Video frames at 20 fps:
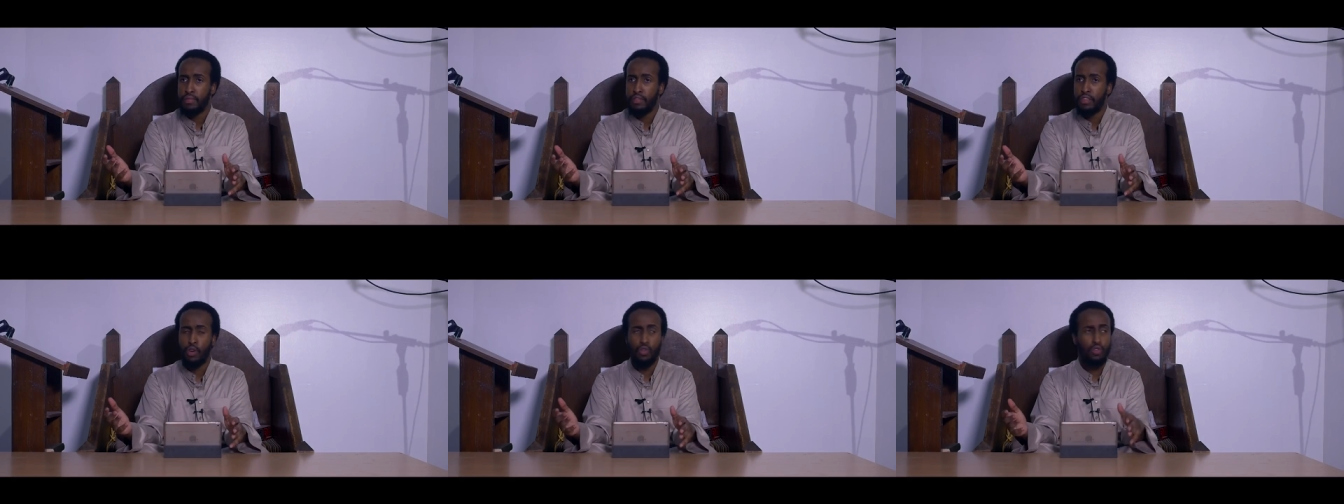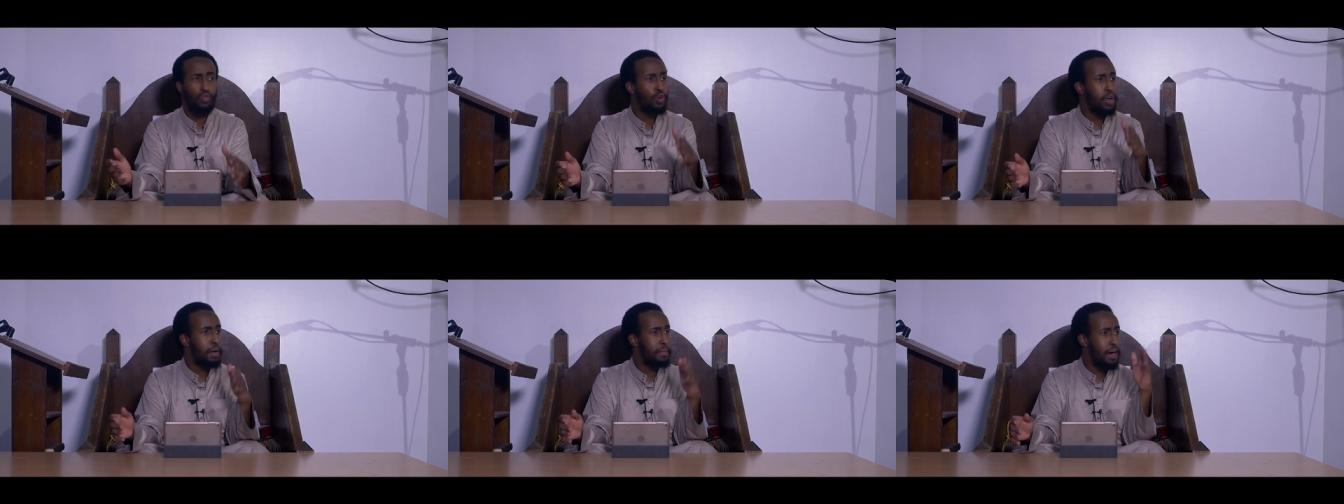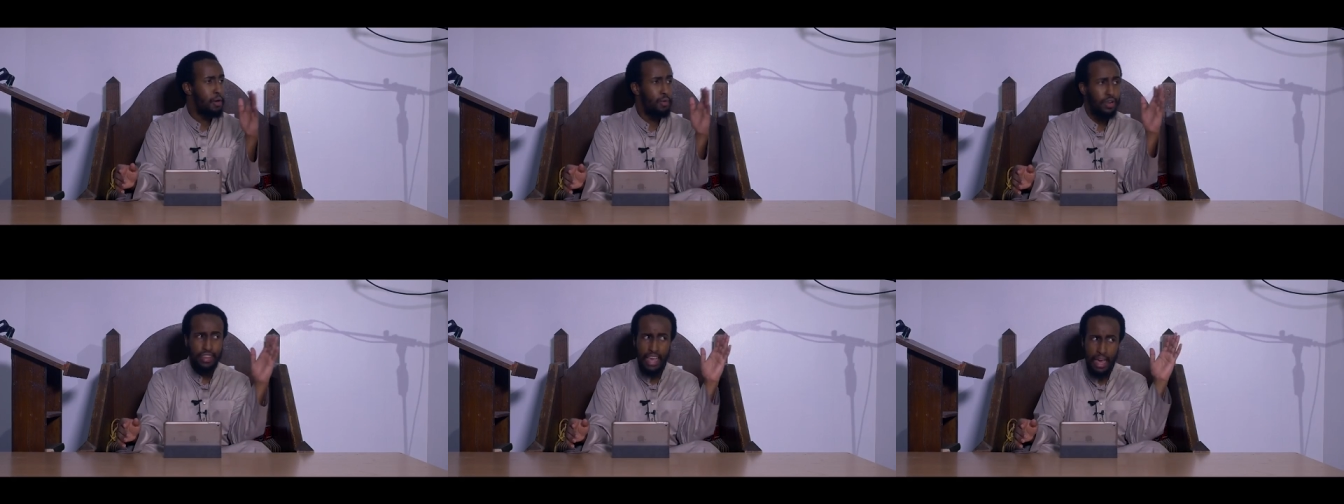Don't talk
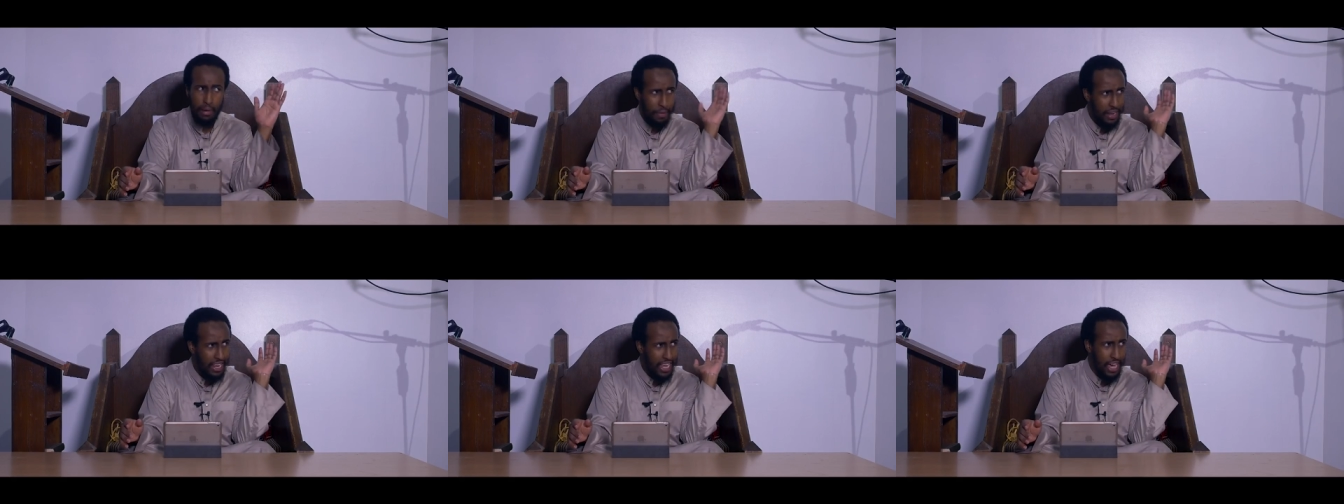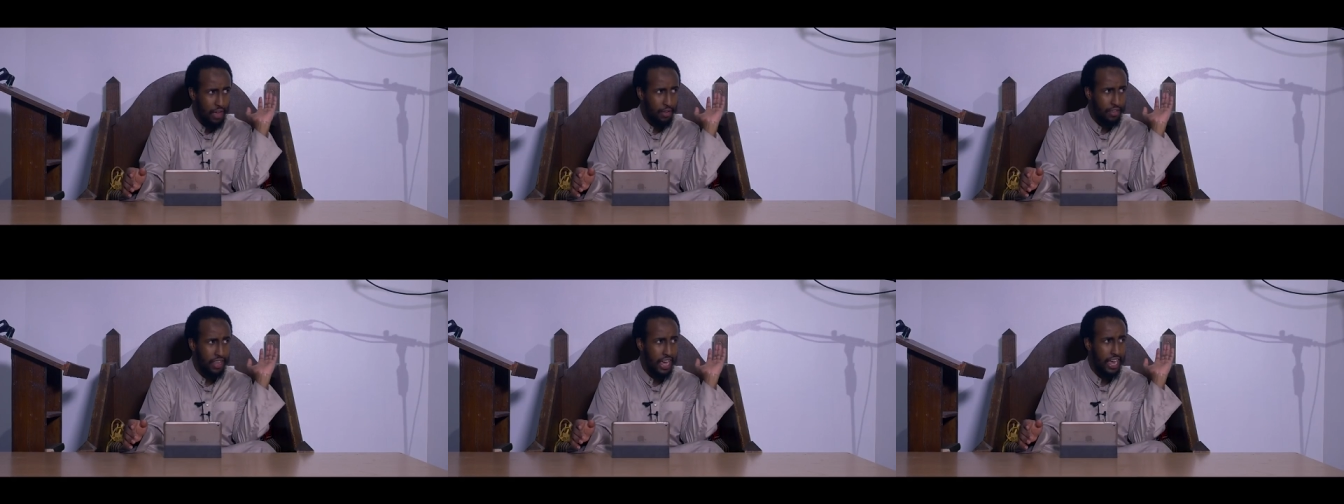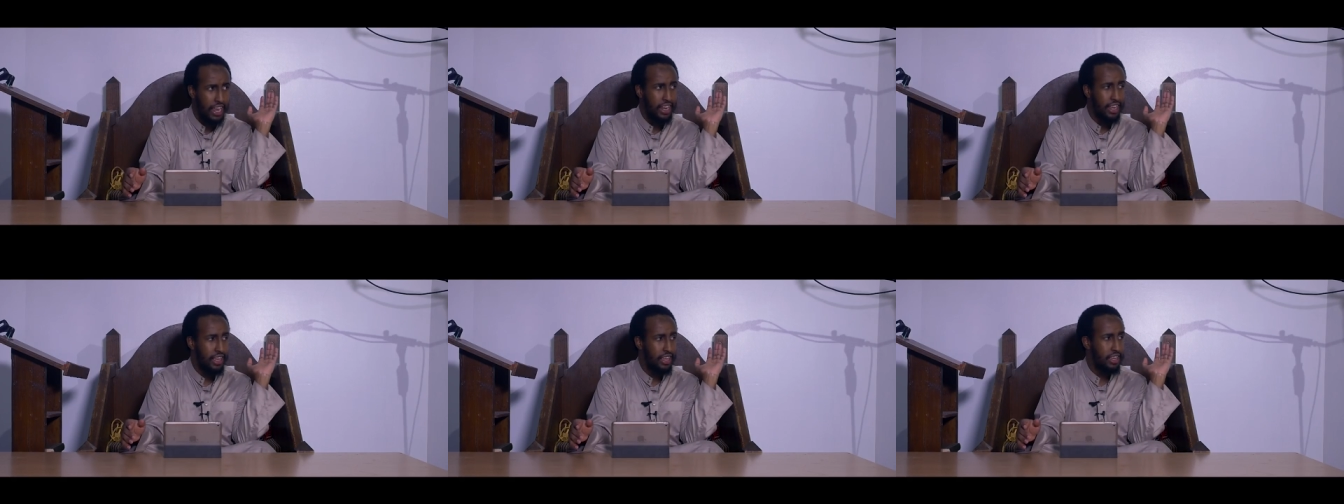about what's happening
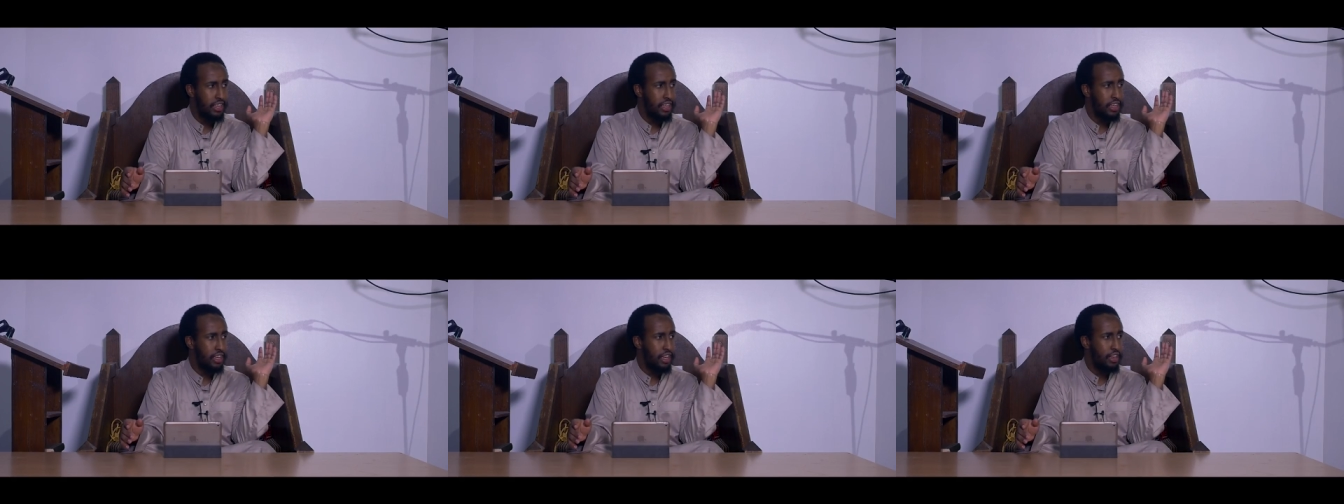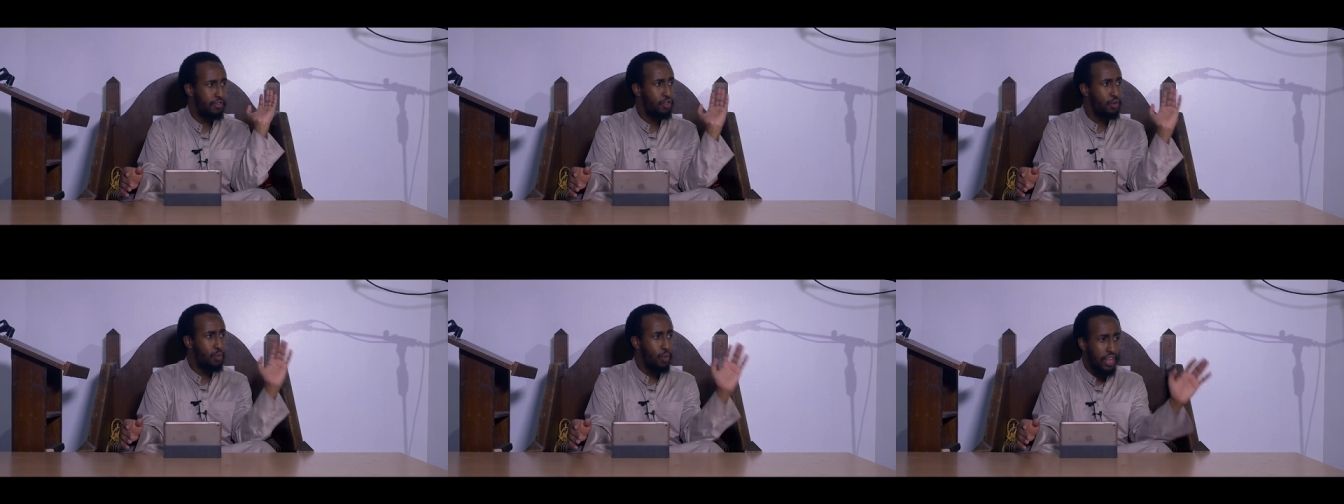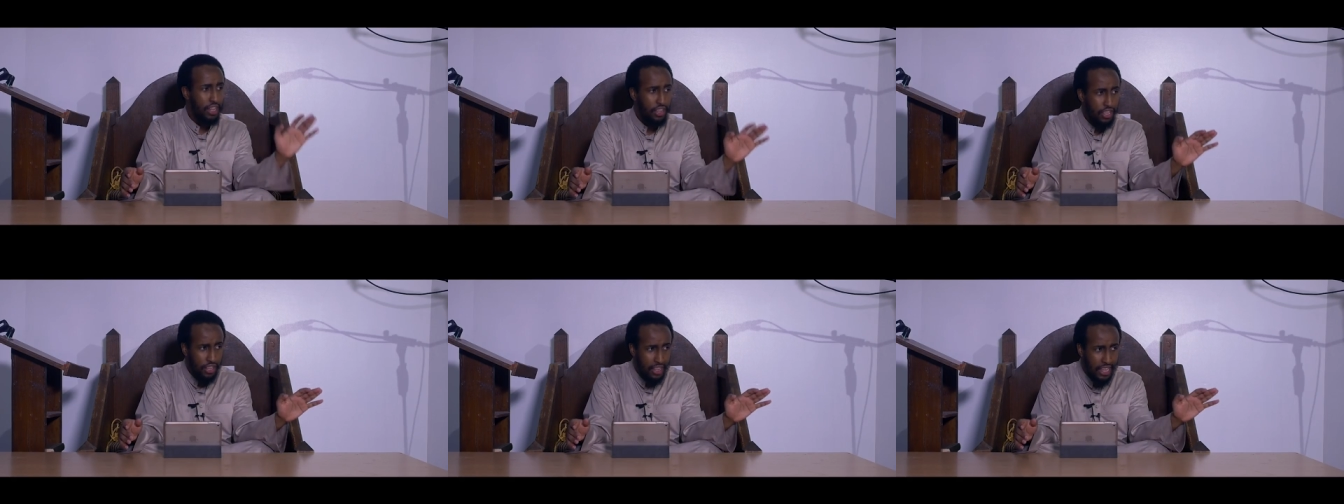outside. If you
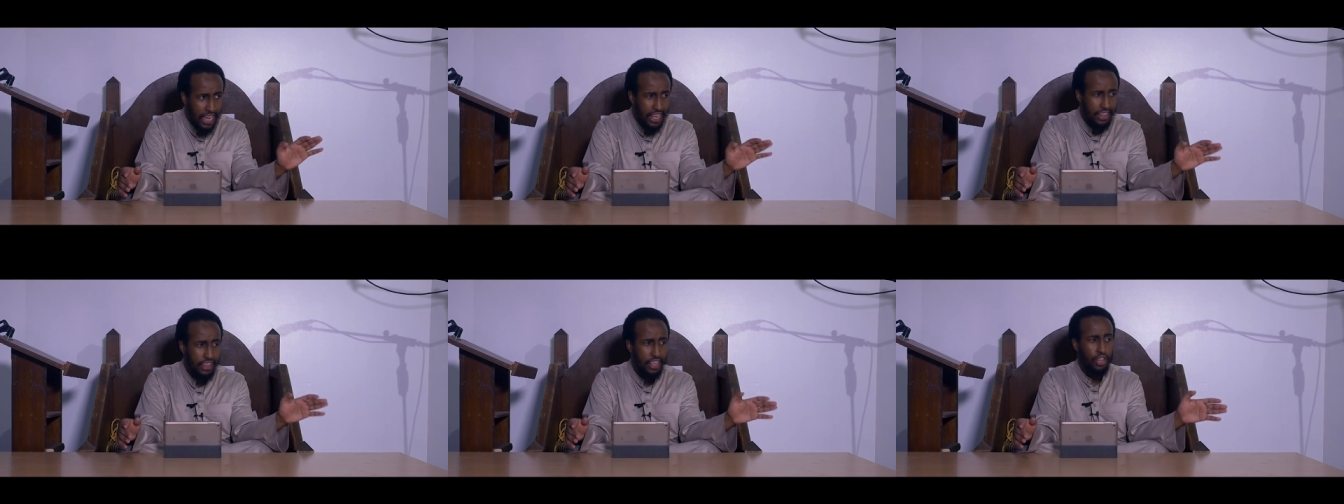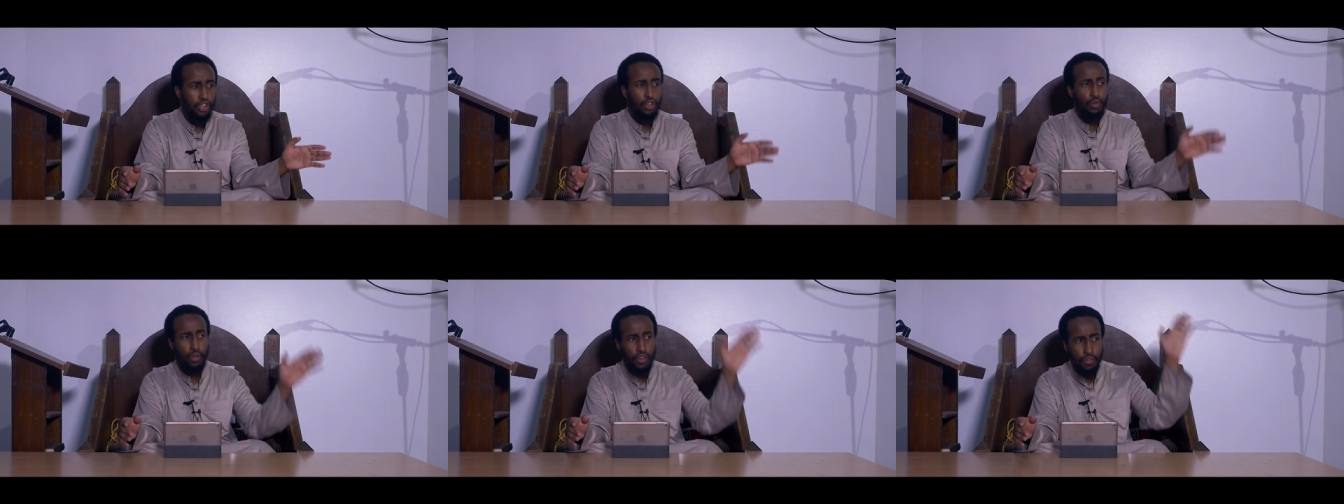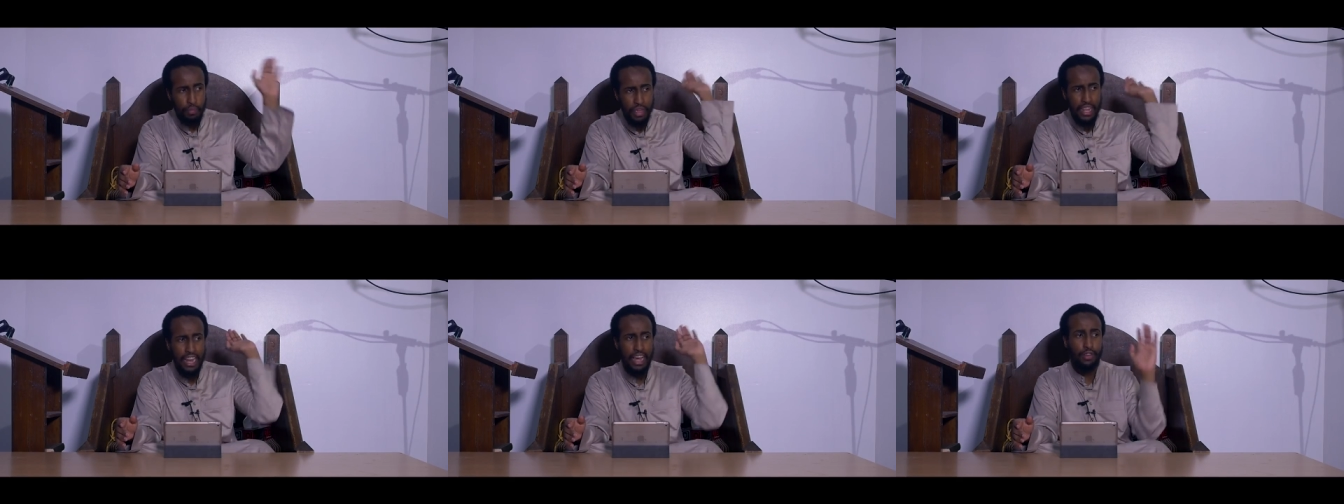wanted that, then you would
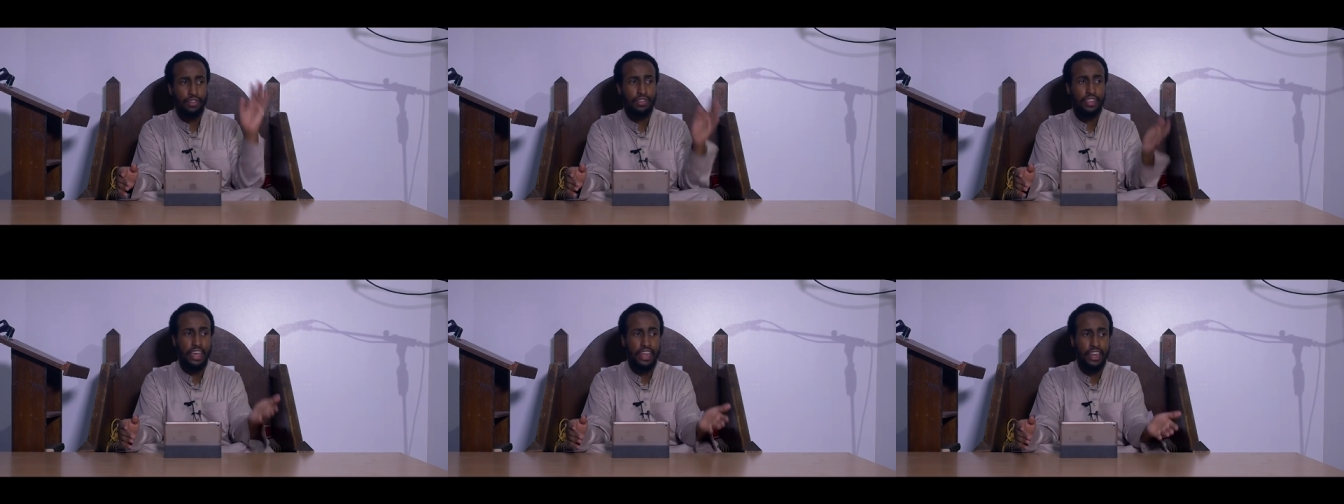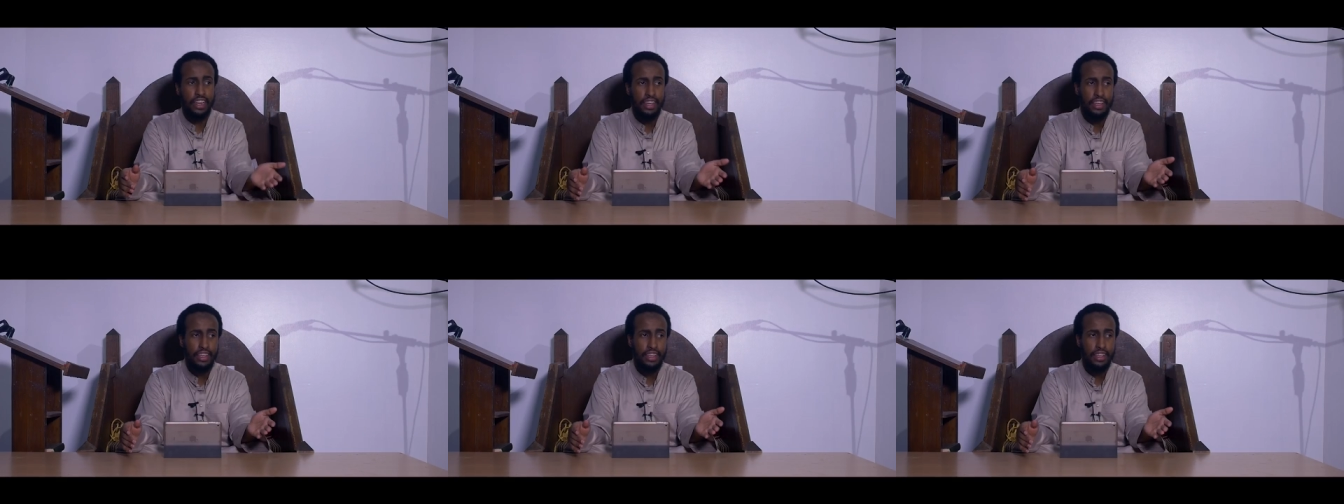have been outside.